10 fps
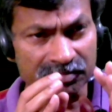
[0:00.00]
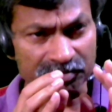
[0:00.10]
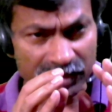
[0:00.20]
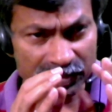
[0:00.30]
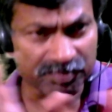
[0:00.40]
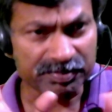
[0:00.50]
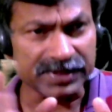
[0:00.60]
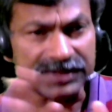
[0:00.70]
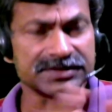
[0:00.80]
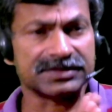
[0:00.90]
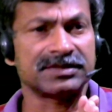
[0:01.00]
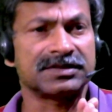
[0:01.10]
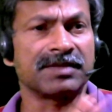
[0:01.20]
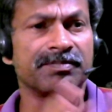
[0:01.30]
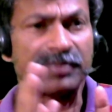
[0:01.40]
propels
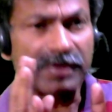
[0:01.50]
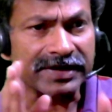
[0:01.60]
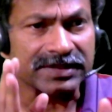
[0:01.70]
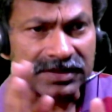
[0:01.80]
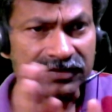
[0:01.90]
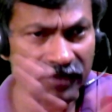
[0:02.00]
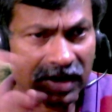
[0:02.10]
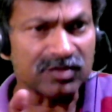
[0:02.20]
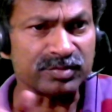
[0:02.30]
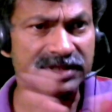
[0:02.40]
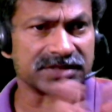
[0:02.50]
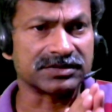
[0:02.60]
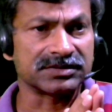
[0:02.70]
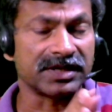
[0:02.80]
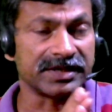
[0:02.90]
the product
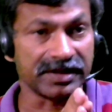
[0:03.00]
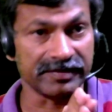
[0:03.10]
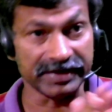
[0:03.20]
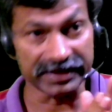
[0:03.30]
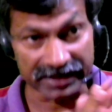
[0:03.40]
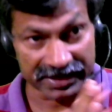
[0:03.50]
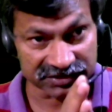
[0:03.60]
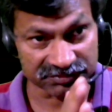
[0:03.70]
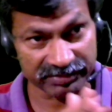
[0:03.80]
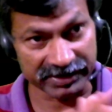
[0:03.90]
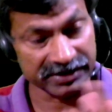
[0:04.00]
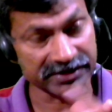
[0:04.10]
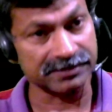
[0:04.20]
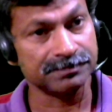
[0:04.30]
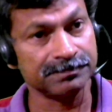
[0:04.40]
fragments at a very high speed.
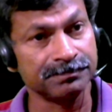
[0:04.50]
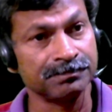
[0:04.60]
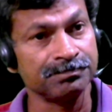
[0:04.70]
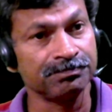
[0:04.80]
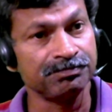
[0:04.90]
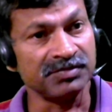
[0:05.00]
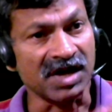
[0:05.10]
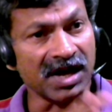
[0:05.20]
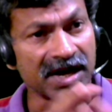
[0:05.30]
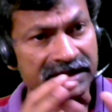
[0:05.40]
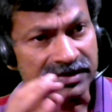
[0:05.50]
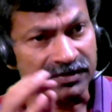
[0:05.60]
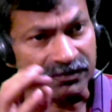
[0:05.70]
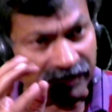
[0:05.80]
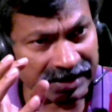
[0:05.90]
And
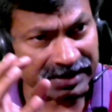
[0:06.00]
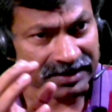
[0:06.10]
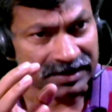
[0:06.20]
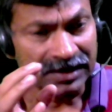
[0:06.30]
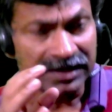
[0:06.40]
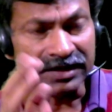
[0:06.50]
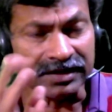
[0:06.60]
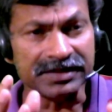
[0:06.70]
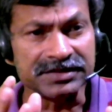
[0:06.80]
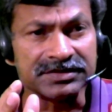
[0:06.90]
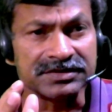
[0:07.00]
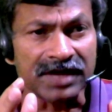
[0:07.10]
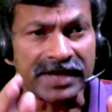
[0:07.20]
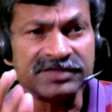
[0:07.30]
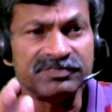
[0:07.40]
when these
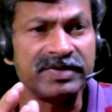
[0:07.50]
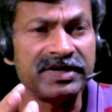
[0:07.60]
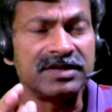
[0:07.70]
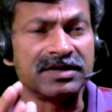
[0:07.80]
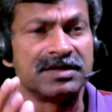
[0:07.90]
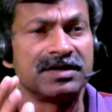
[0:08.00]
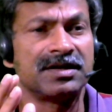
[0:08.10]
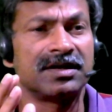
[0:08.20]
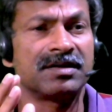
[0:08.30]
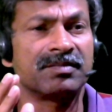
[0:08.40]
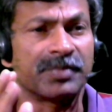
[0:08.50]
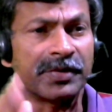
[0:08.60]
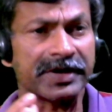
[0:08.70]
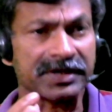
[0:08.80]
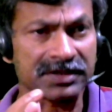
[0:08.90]
high speed
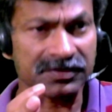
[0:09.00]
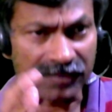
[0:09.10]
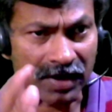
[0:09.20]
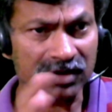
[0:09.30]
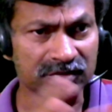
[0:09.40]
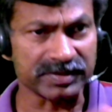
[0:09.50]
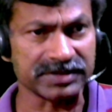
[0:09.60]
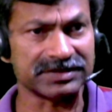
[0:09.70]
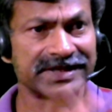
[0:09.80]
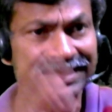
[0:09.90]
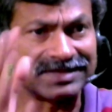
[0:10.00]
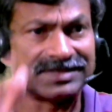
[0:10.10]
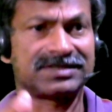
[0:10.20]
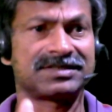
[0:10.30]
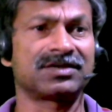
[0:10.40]
product fragments
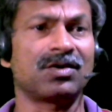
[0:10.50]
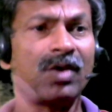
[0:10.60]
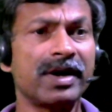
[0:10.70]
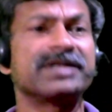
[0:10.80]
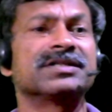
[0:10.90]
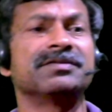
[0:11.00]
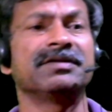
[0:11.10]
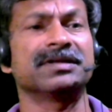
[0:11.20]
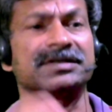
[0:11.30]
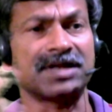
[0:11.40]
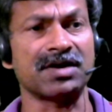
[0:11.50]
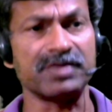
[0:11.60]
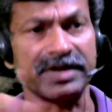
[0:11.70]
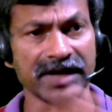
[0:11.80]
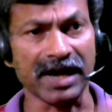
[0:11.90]
collides with the
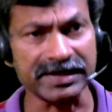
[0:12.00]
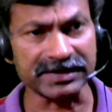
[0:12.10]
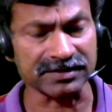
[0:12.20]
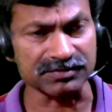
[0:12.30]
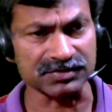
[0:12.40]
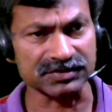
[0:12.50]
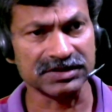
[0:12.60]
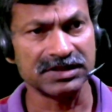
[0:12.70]
surrounding atoms,